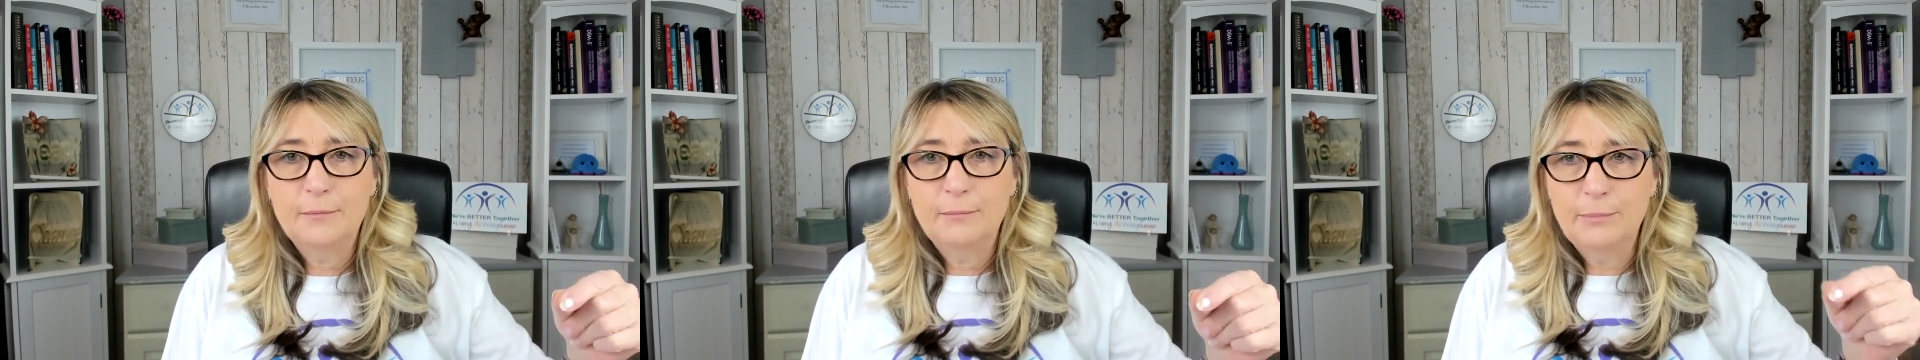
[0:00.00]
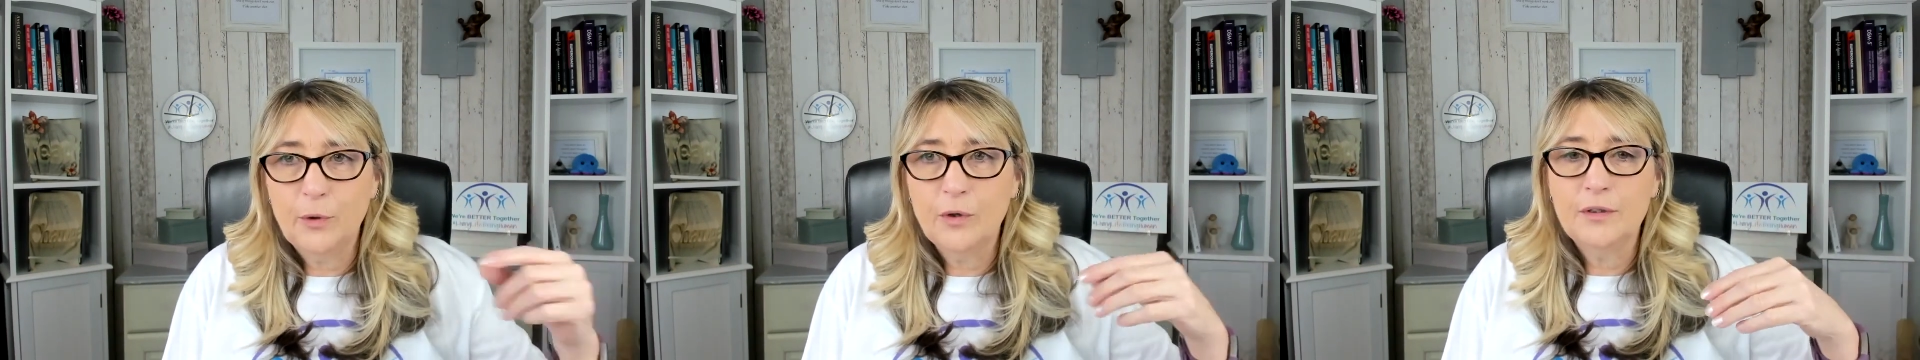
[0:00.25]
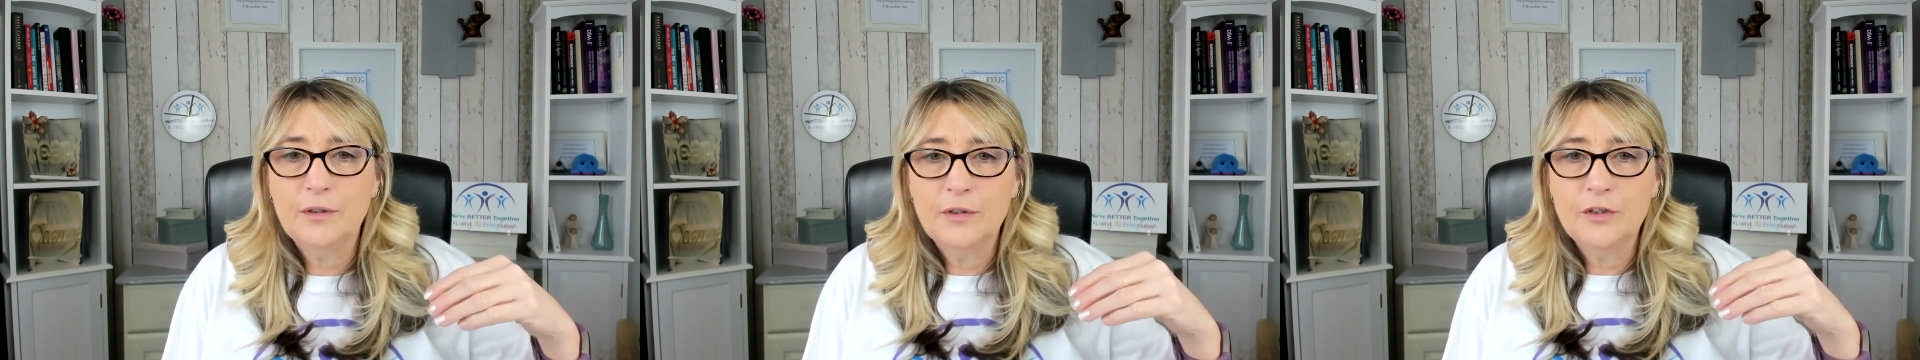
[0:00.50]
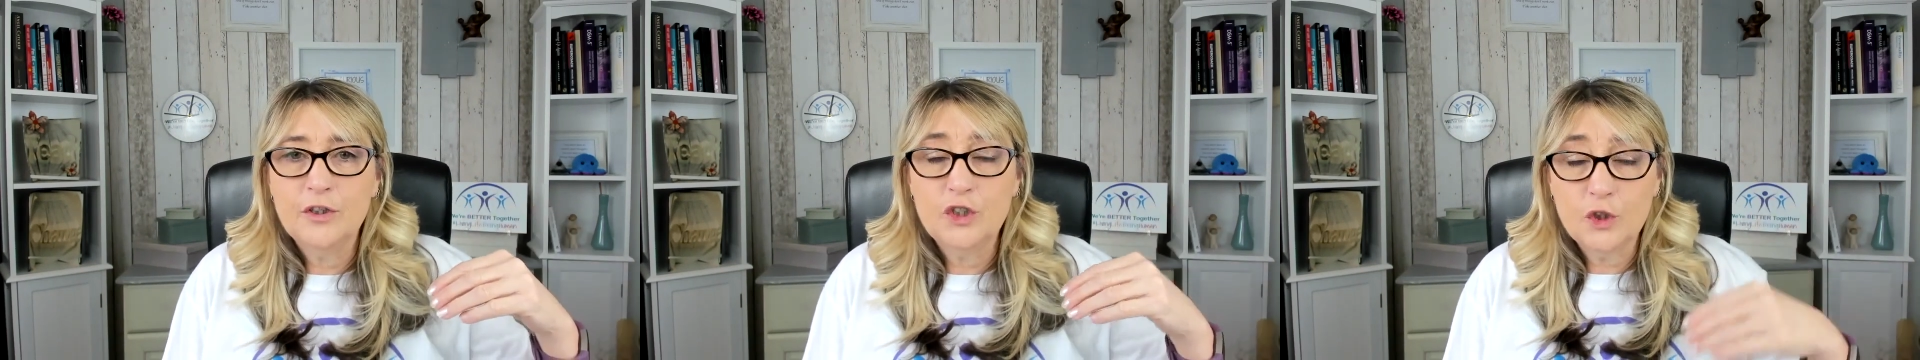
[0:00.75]
But
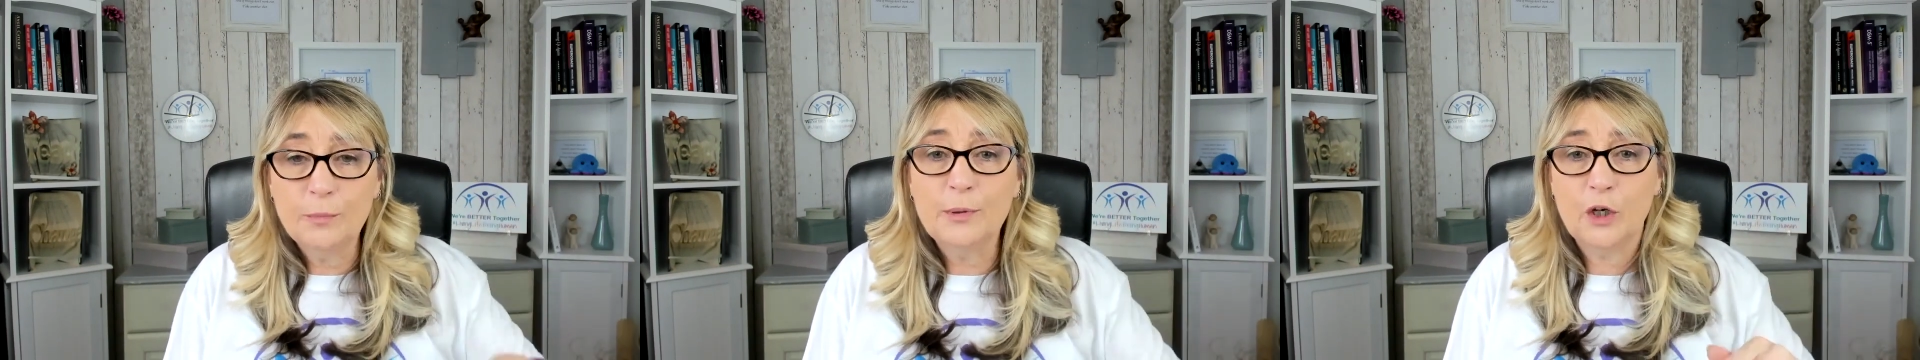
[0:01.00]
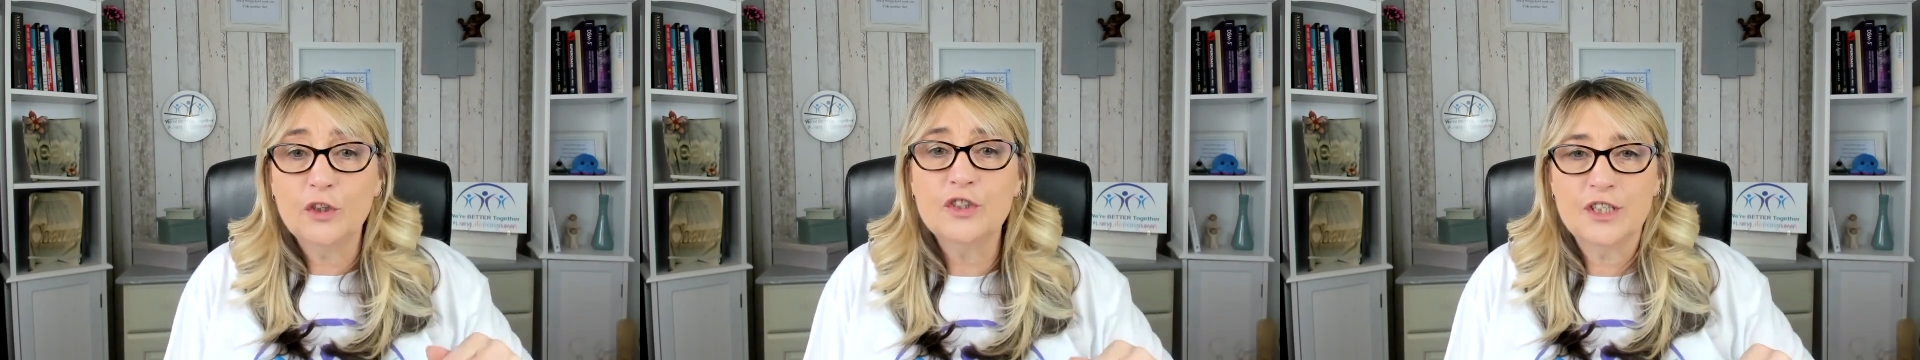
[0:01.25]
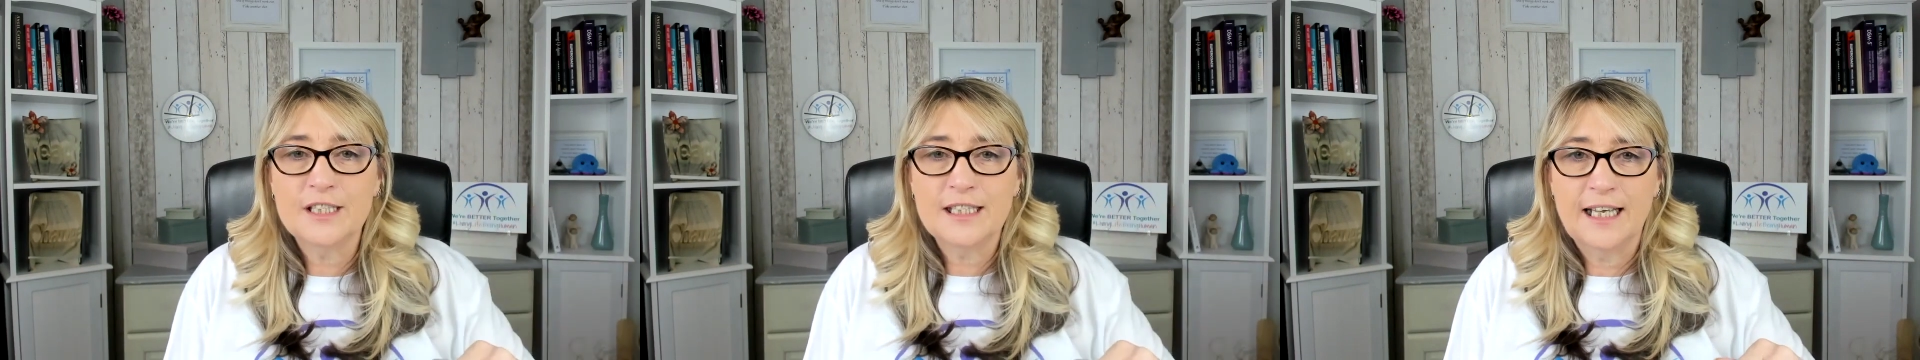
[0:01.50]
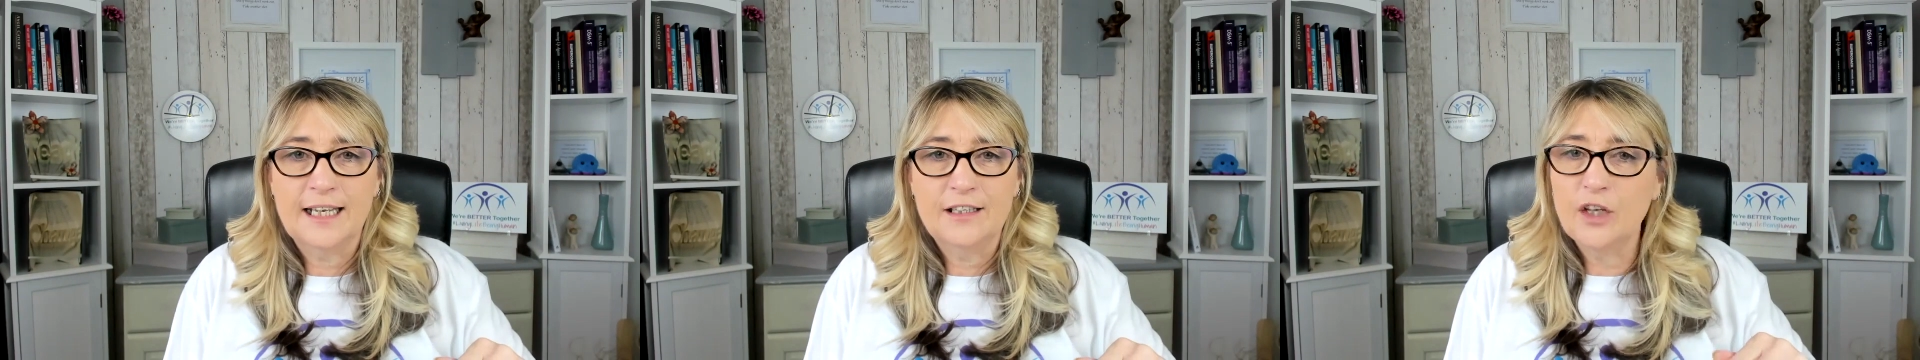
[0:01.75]
subconsciously,